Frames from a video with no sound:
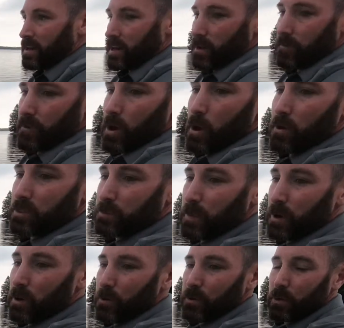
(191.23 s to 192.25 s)
If you always
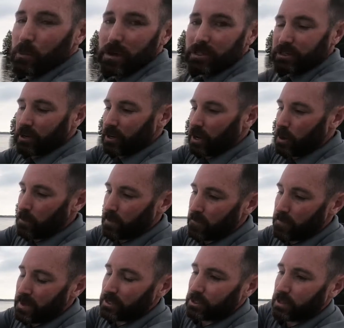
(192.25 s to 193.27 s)
boat with your windshield open,
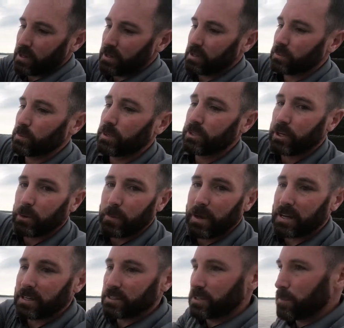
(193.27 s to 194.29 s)
eventually this windshield
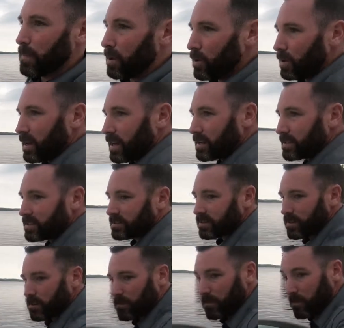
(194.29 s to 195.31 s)
begins to bow
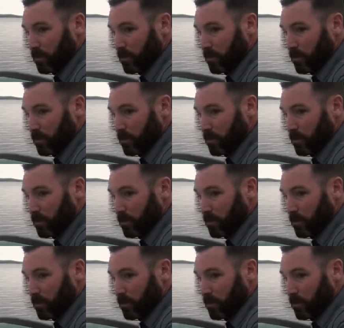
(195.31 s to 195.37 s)
against the